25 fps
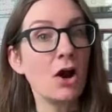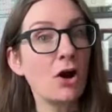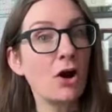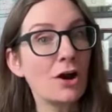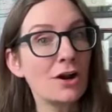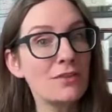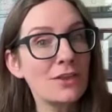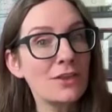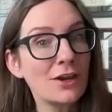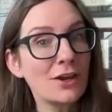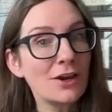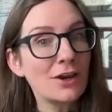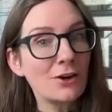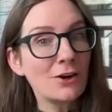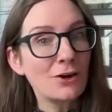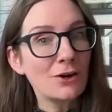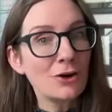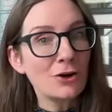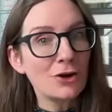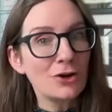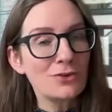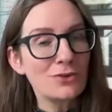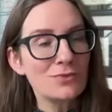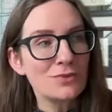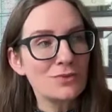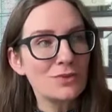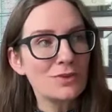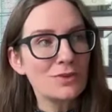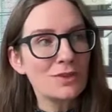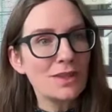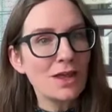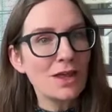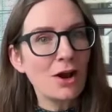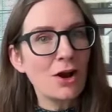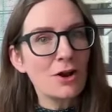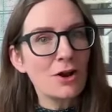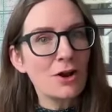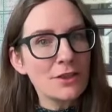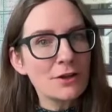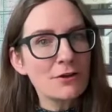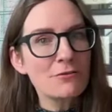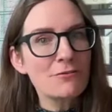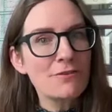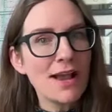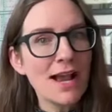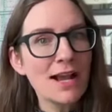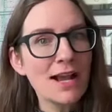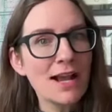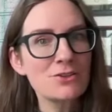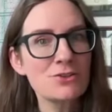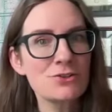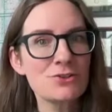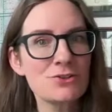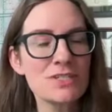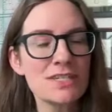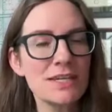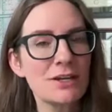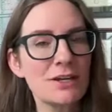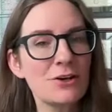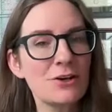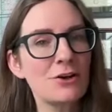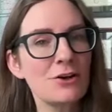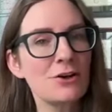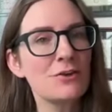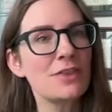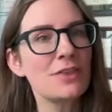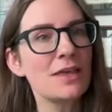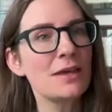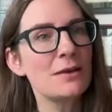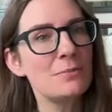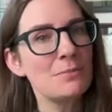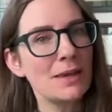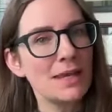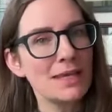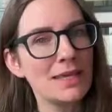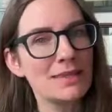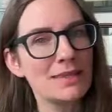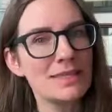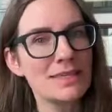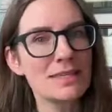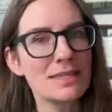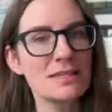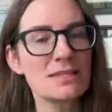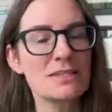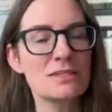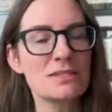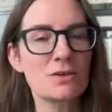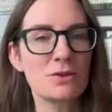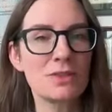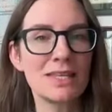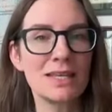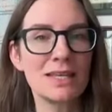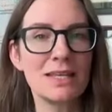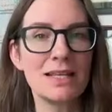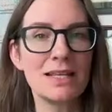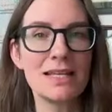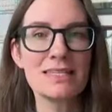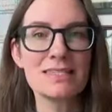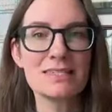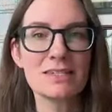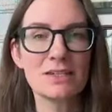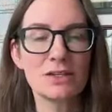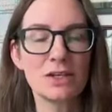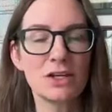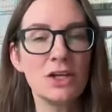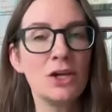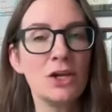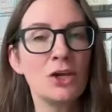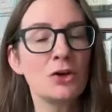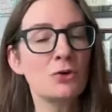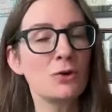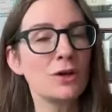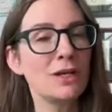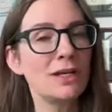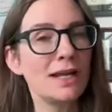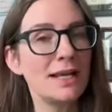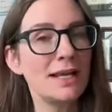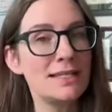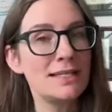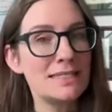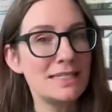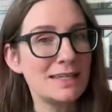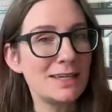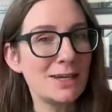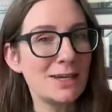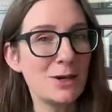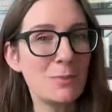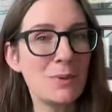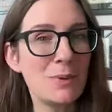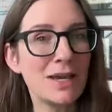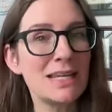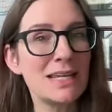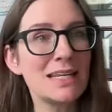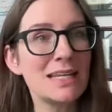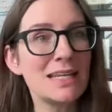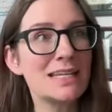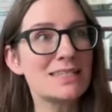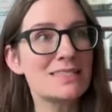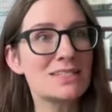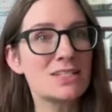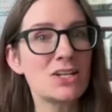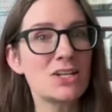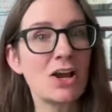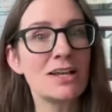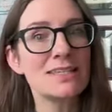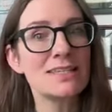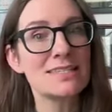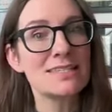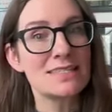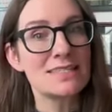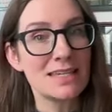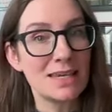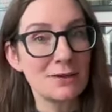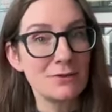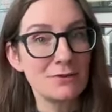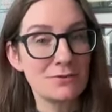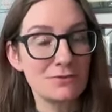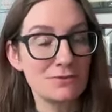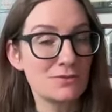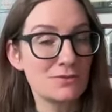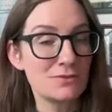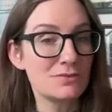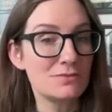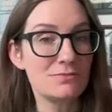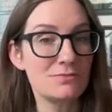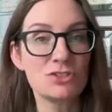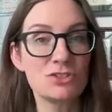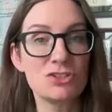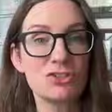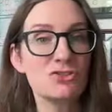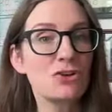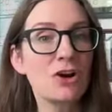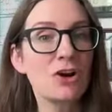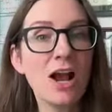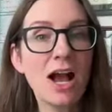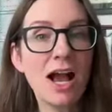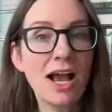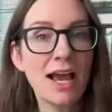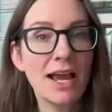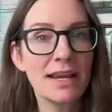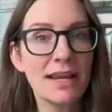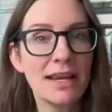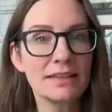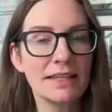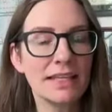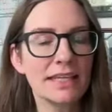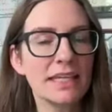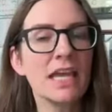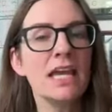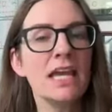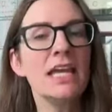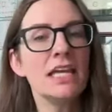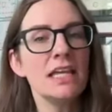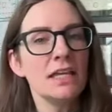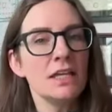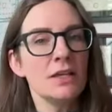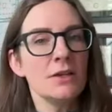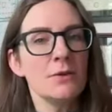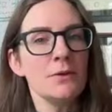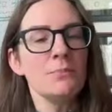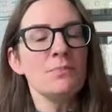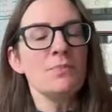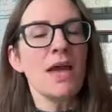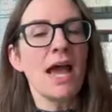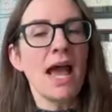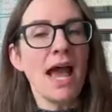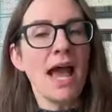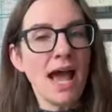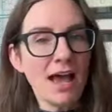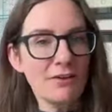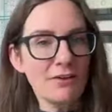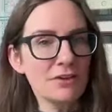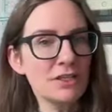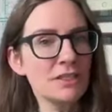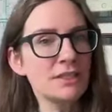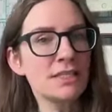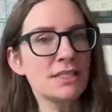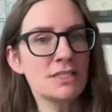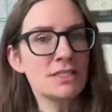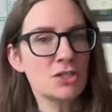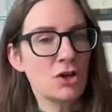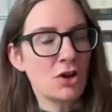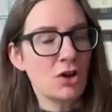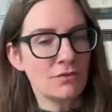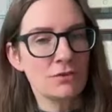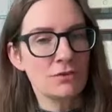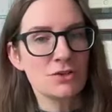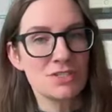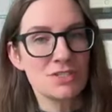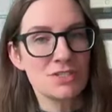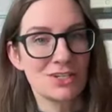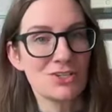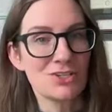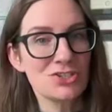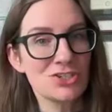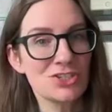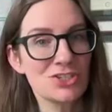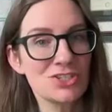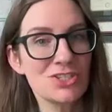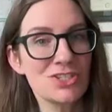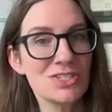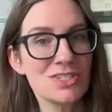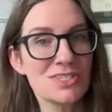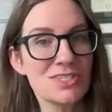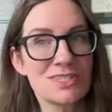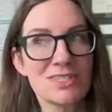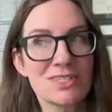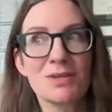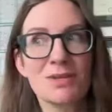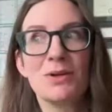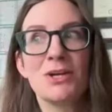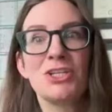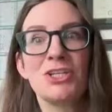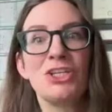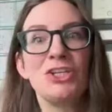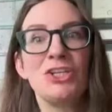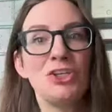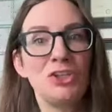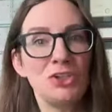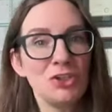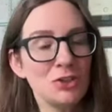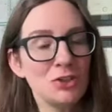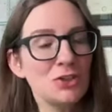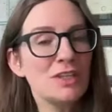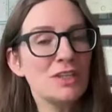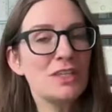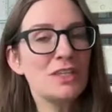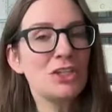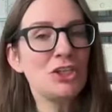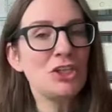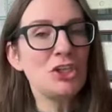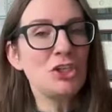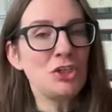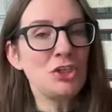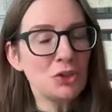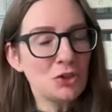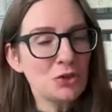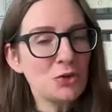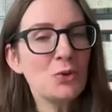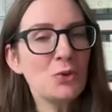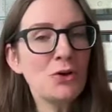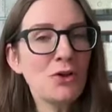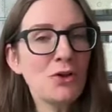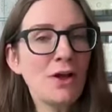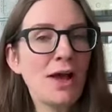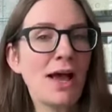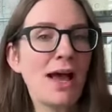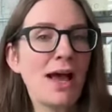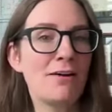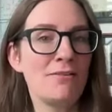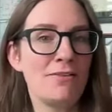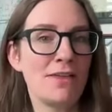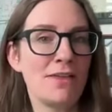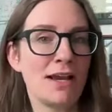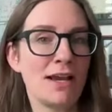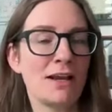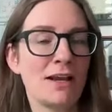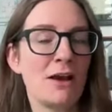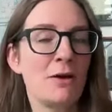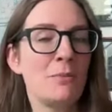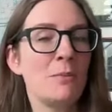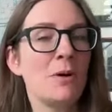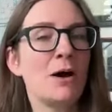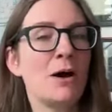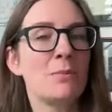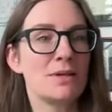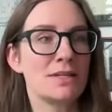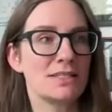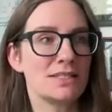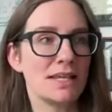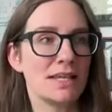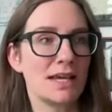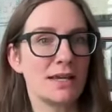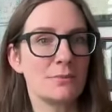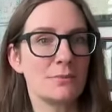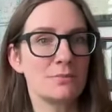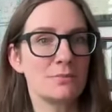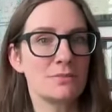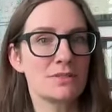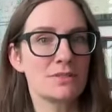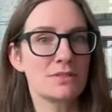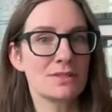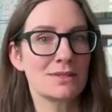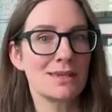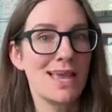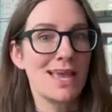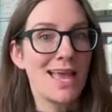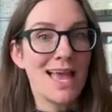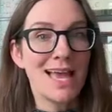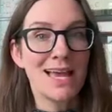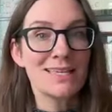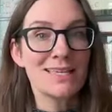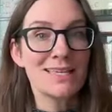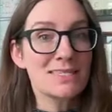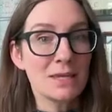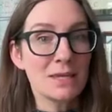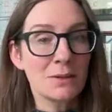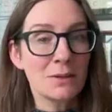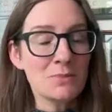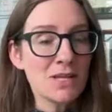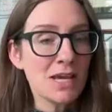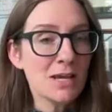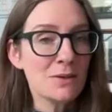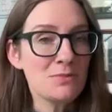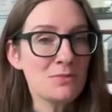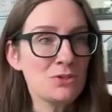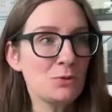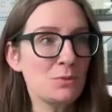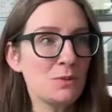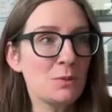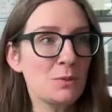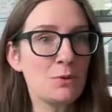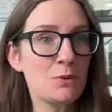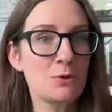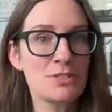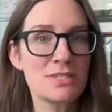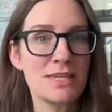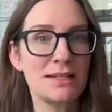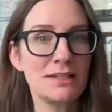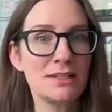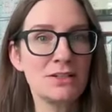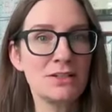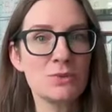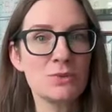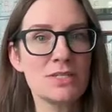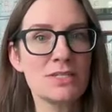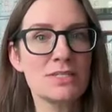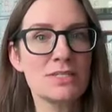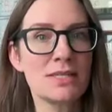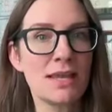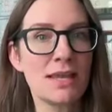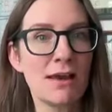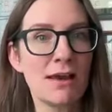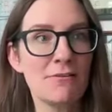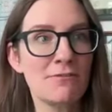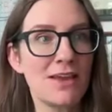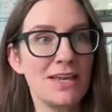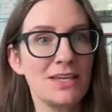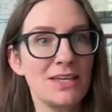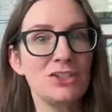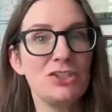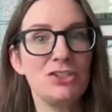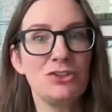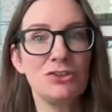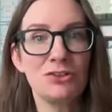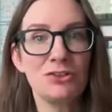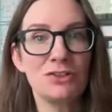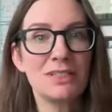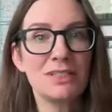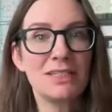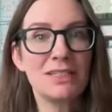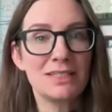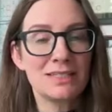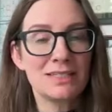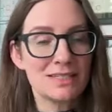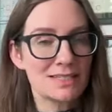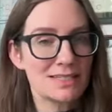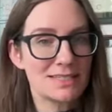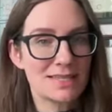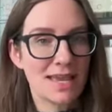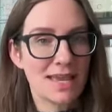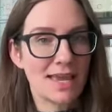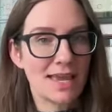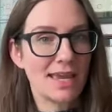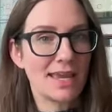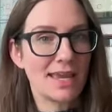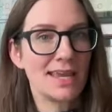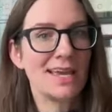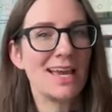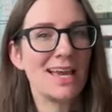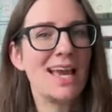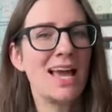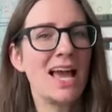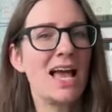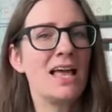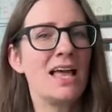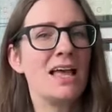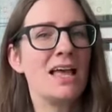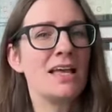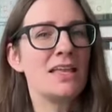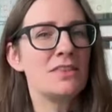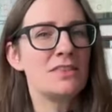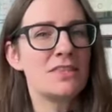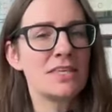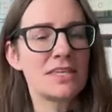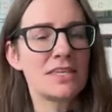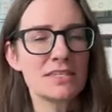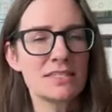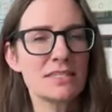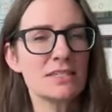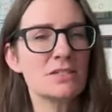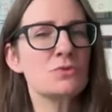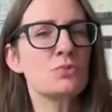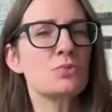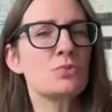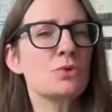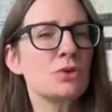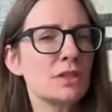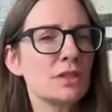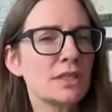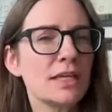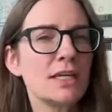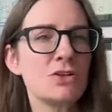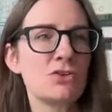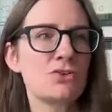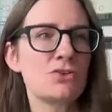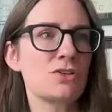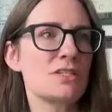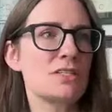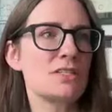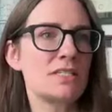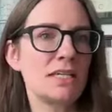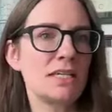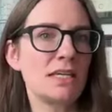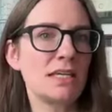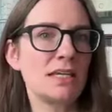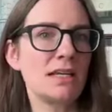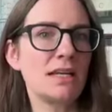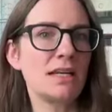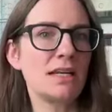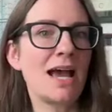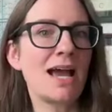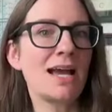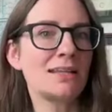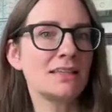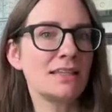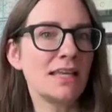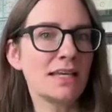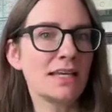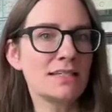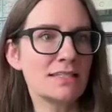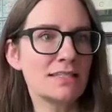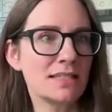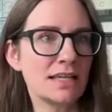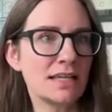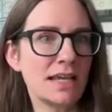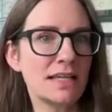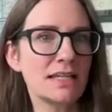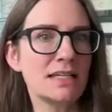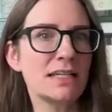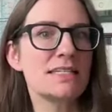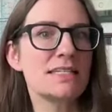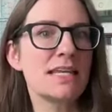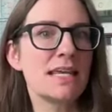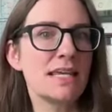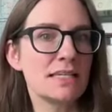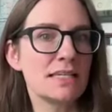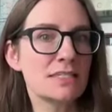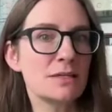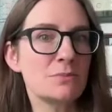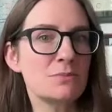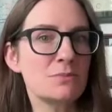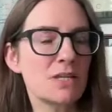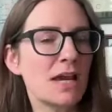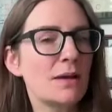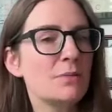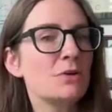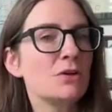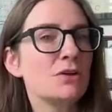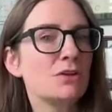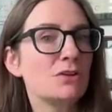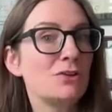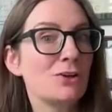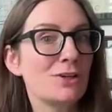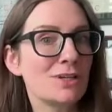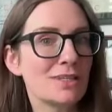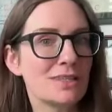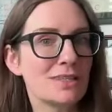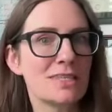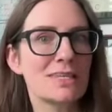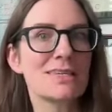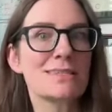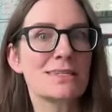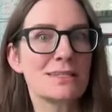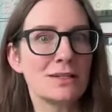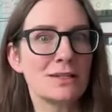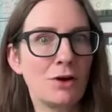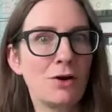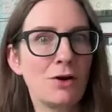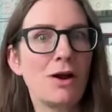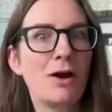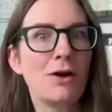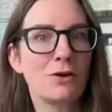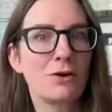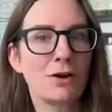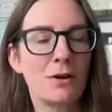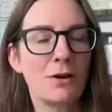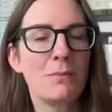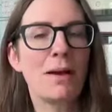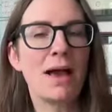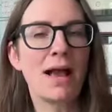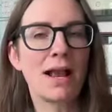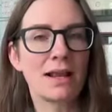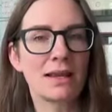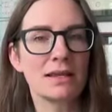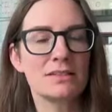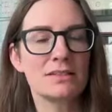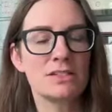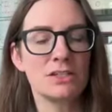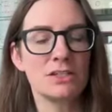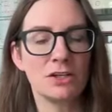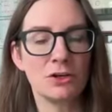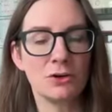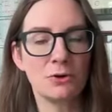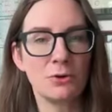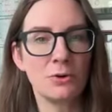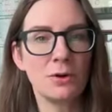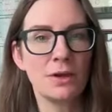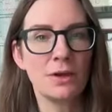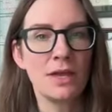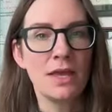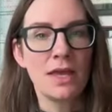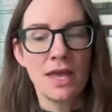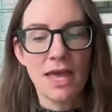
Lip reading: are there are there factors here that make this so that it's a great idea, but it's not safe to try? Like having these conversations, you will have that come up at times. And sometimes you'll be presented with stuff and you'll need to say, this is really interesting. I'd like to kind of take some time to look at this and I'll come back to you.